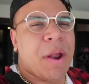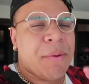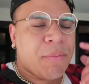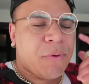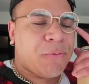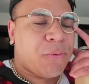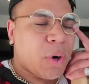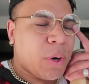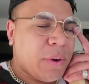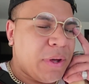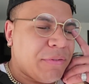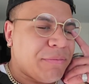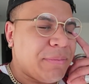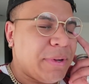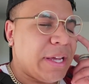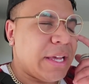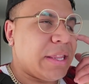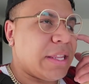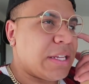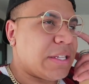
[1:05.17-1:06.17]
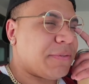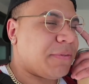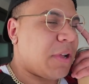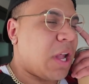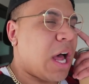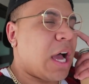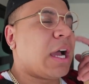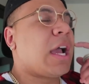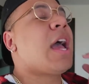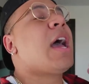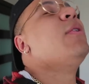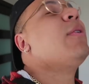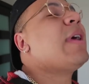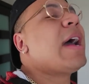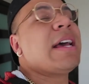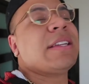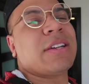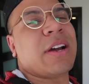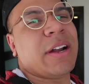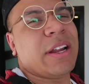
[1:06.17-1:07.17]
button before we even begin this vlog. You
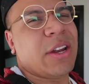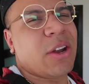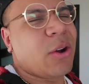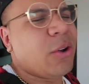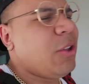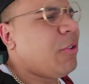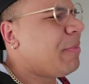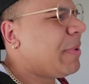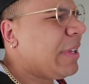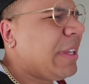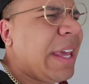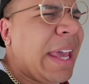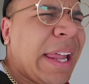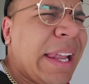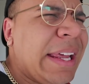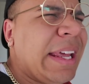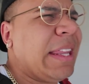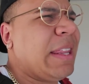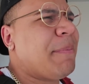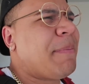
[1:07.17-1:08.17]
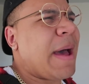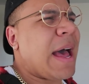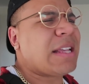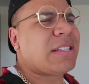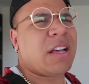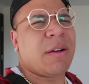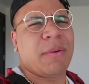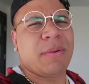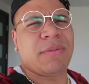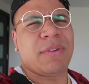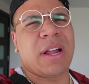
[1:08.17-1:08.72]
guys already know you've been killing it in the past couple